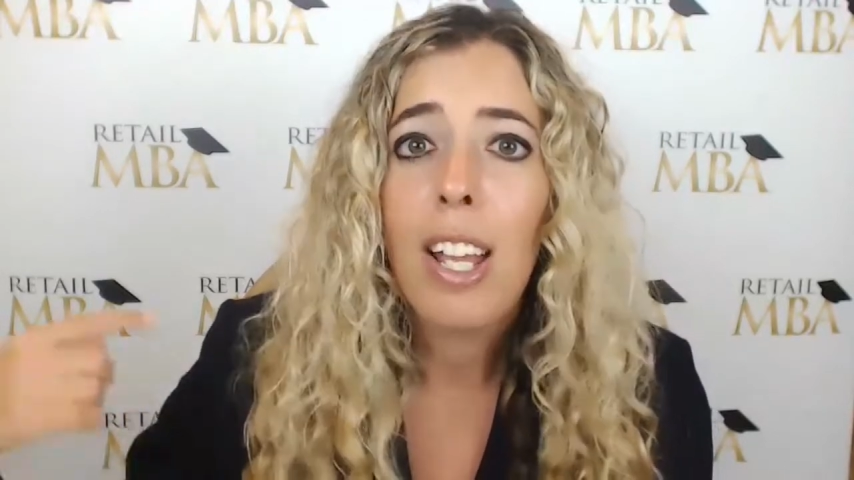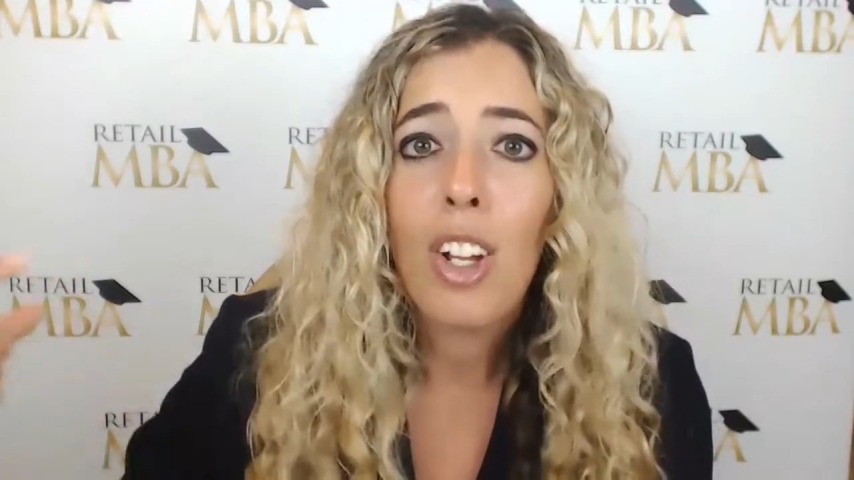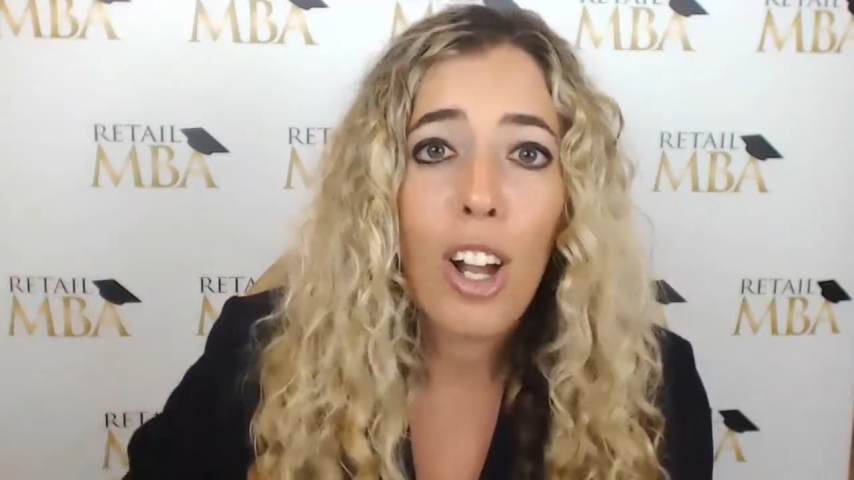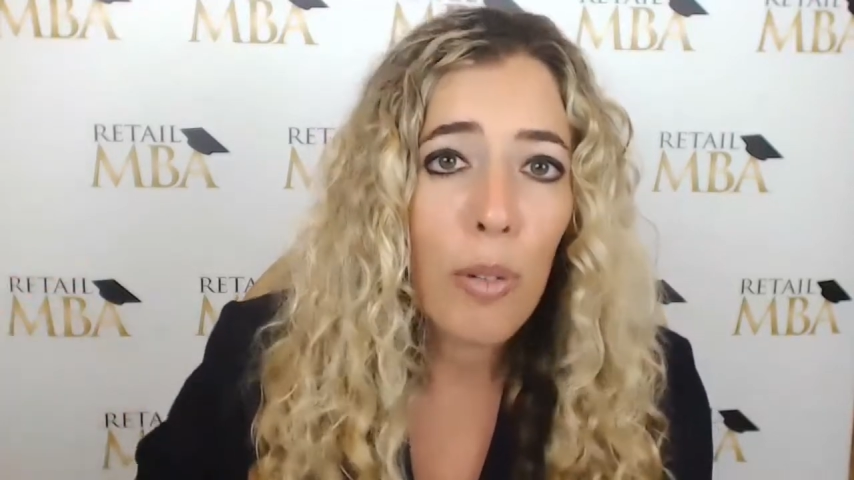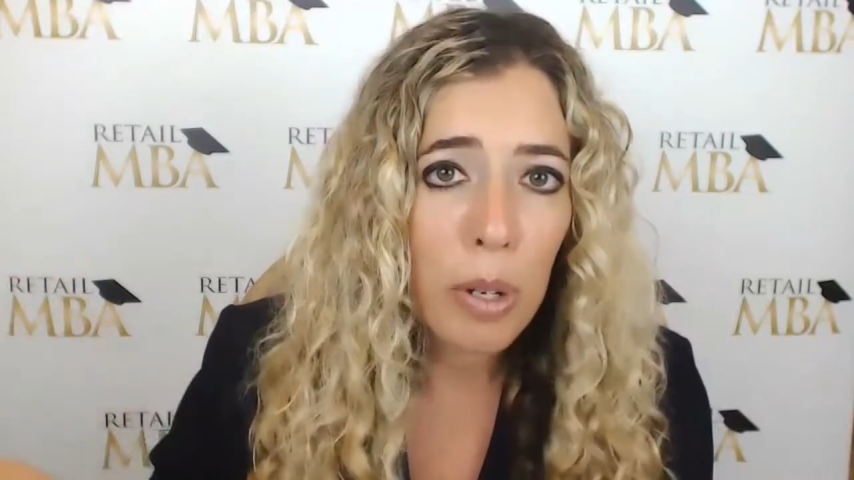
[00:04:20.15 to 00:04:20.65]

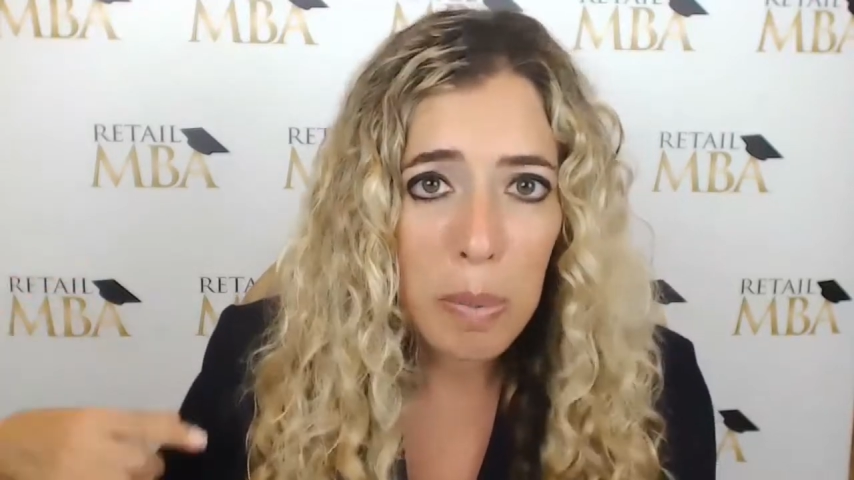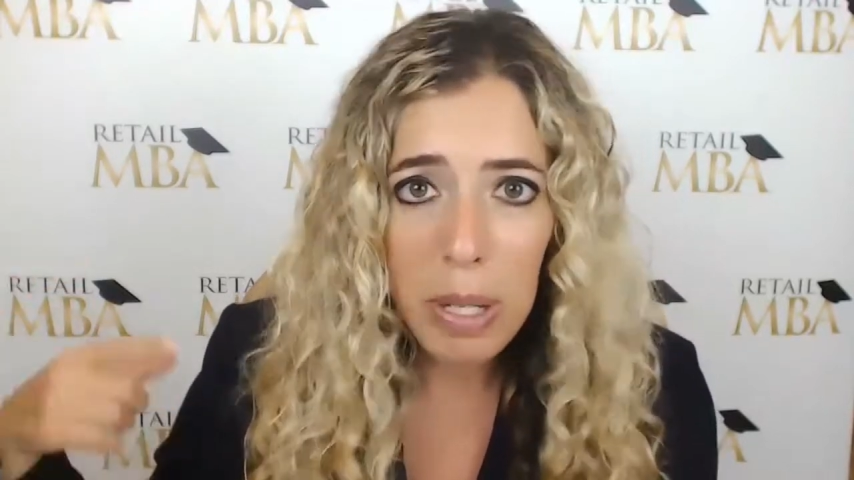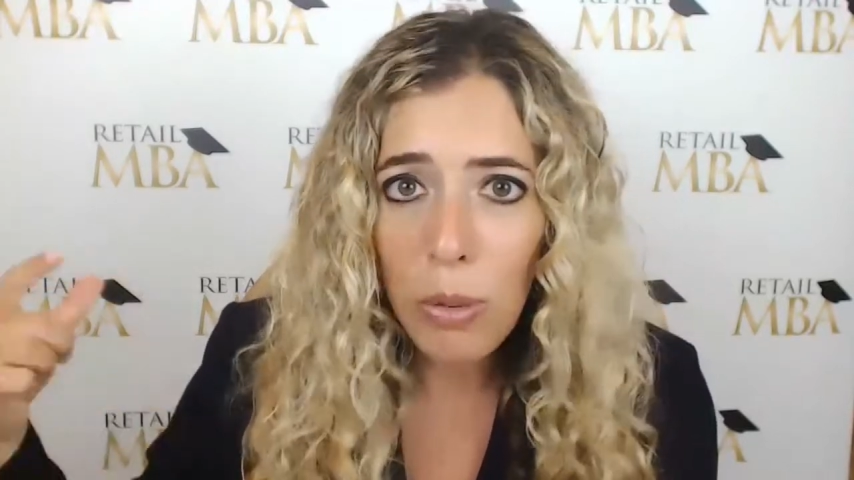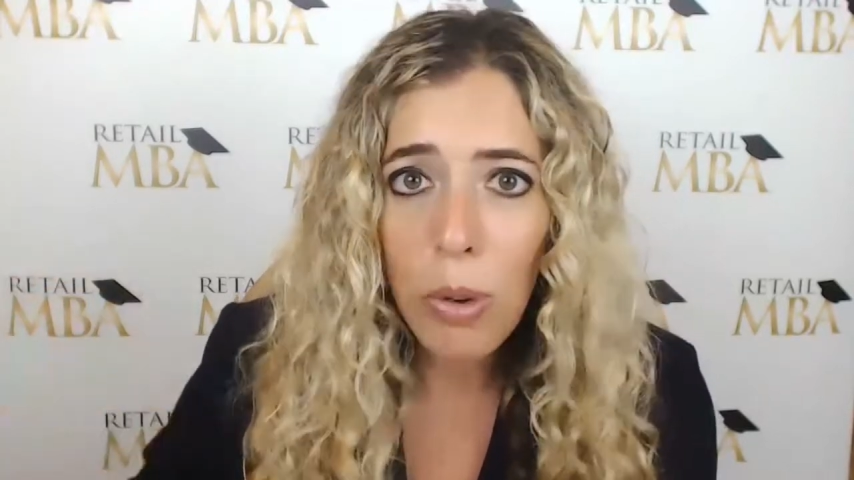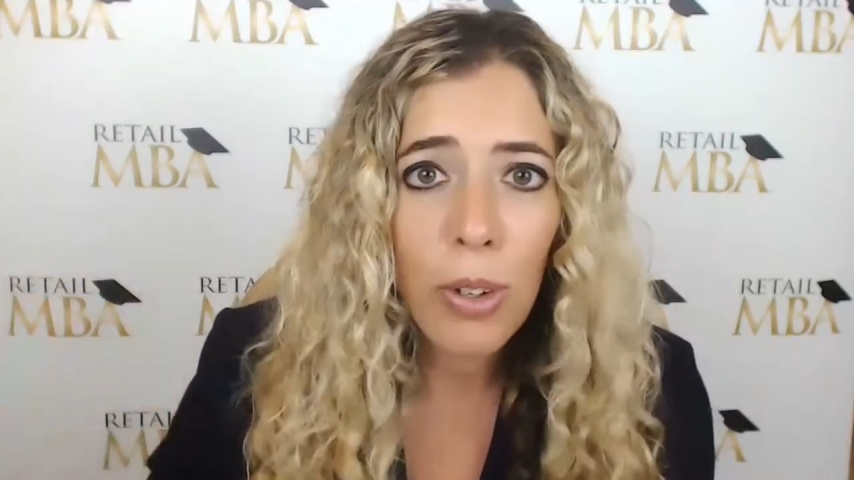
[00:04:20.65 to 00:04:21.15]
got
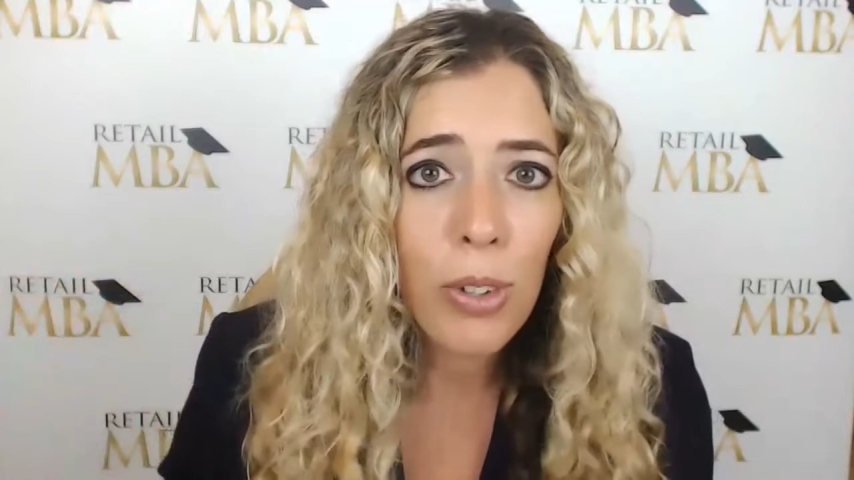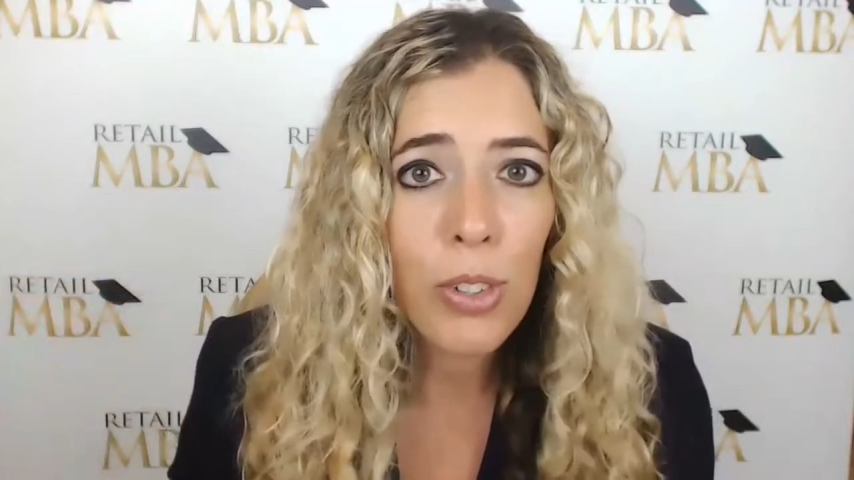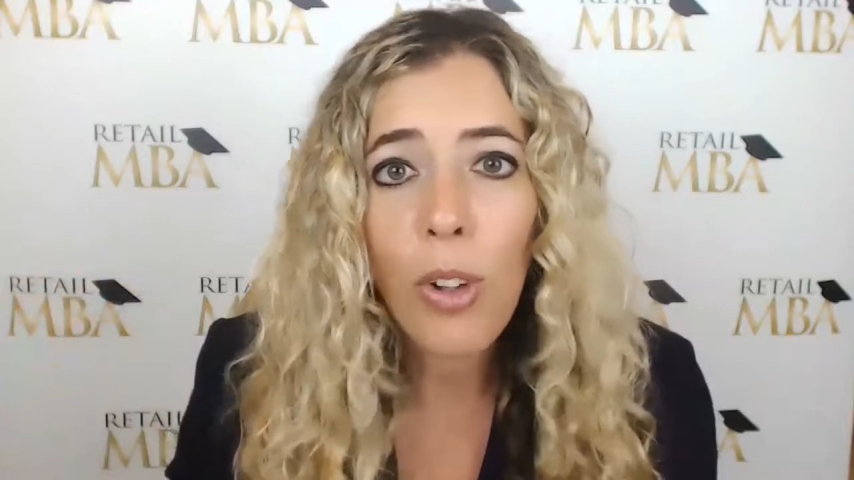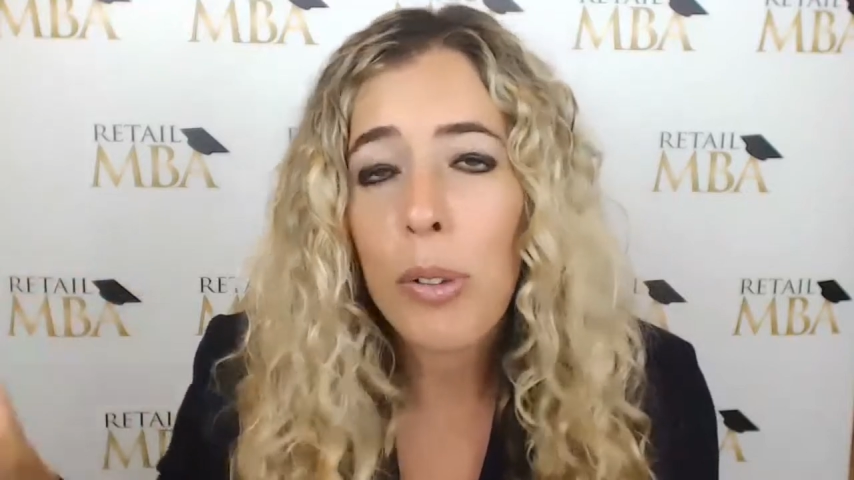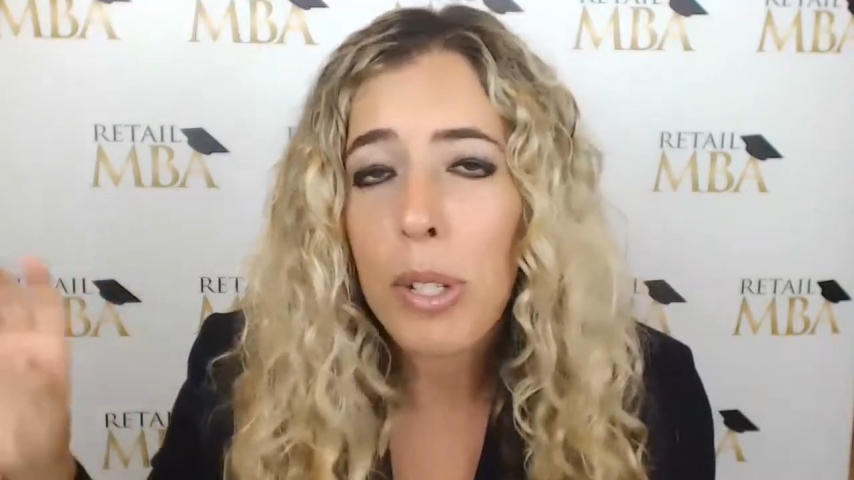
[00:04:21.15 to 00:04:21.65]
repeat orders,
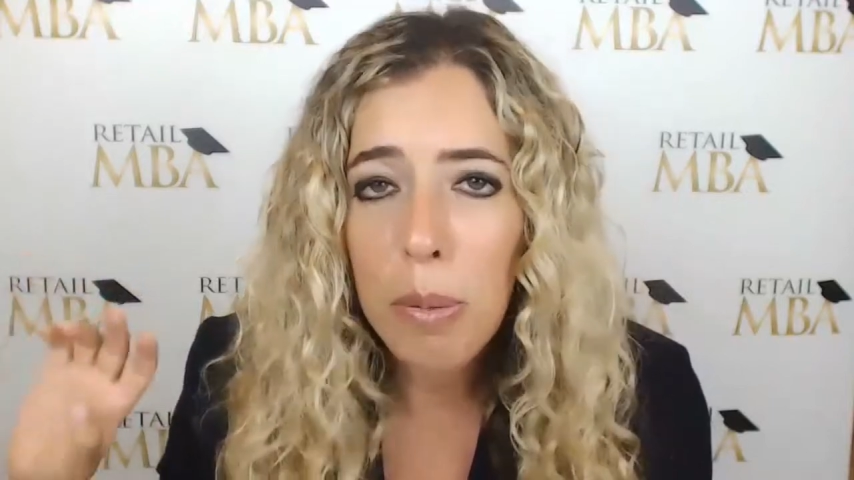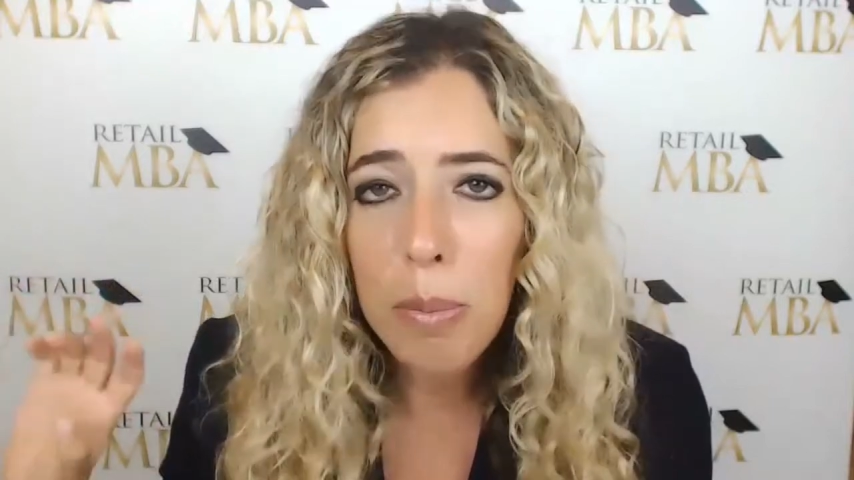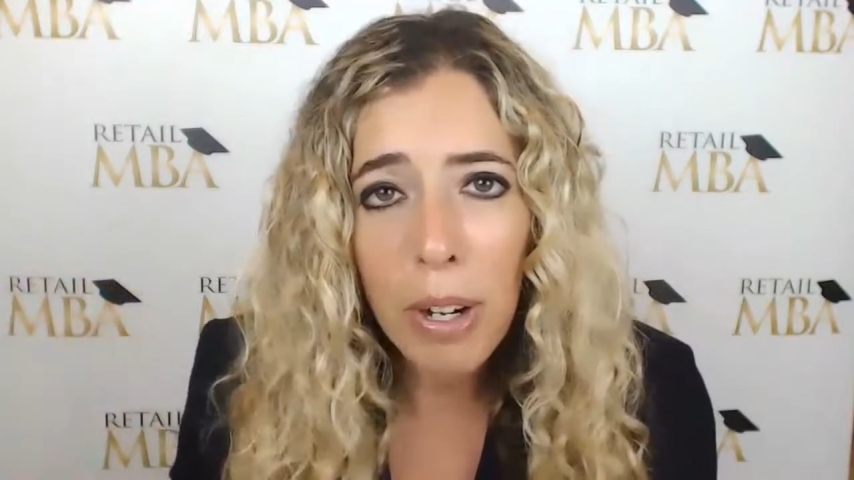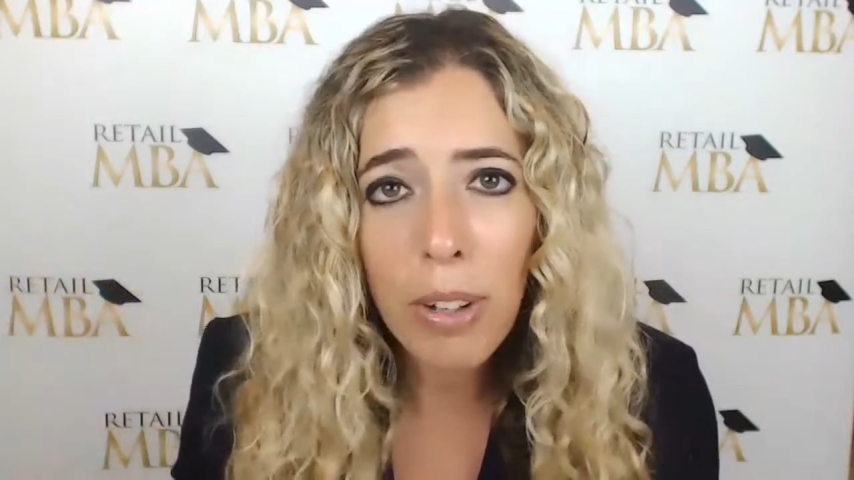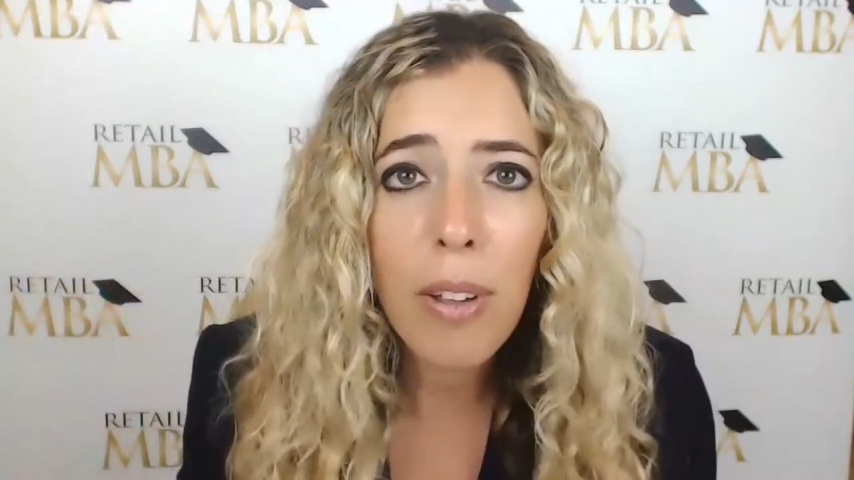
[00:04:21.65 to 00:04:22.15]
all of a sudden the
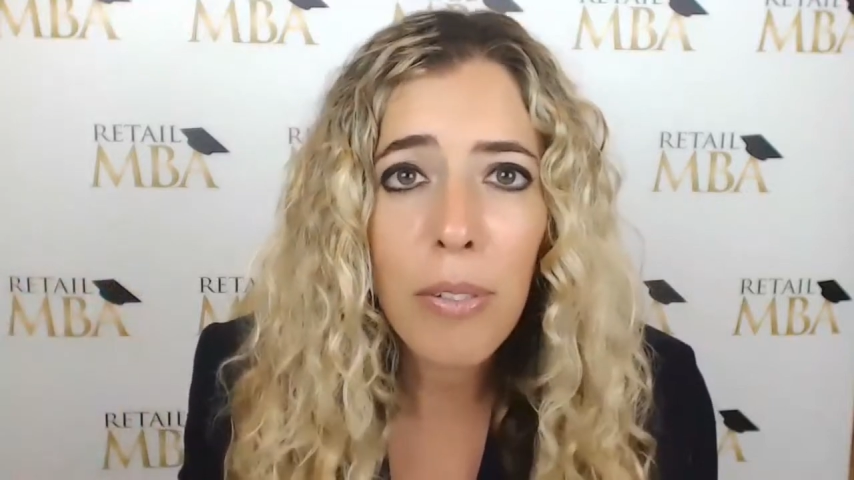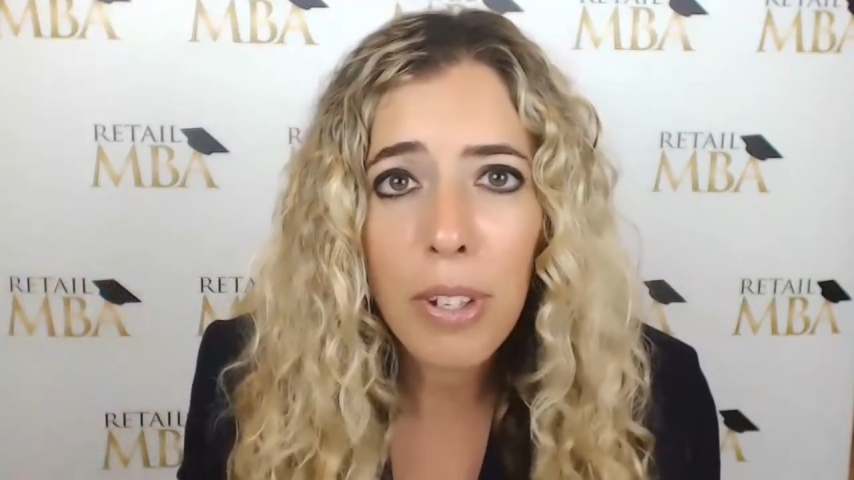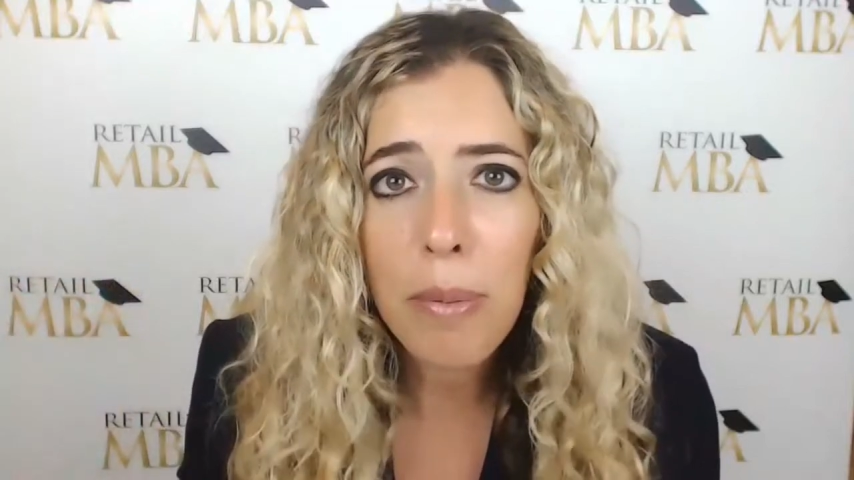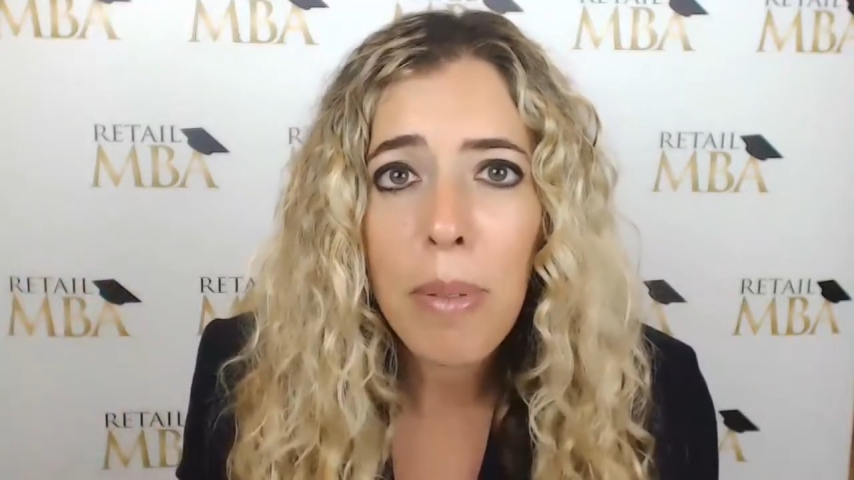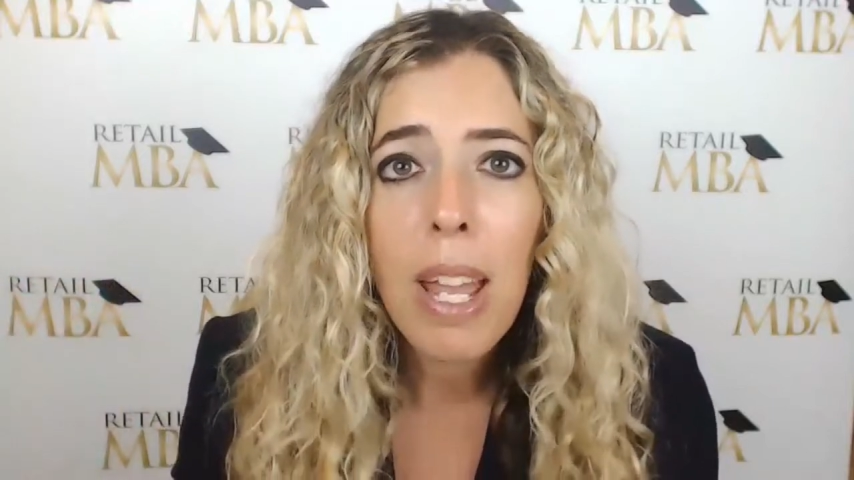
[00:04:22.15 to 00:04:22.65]
buyer loves him,